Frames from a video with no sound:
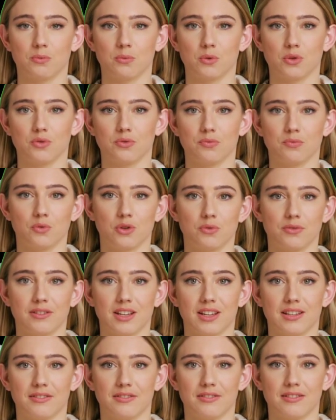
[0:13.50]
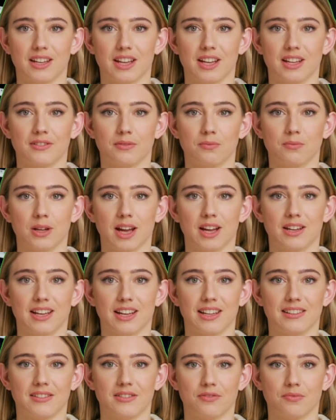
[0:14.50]
both front-end and
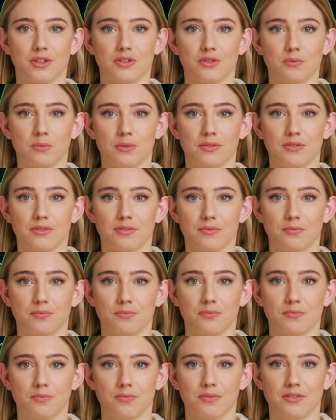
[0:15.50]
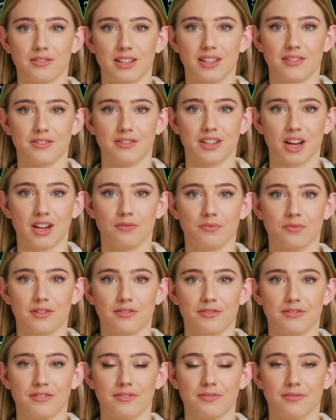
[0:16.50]
back-end development. Let's dive
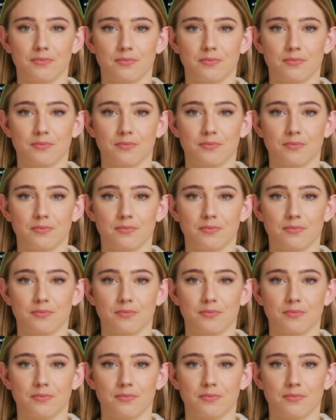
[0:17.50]
in.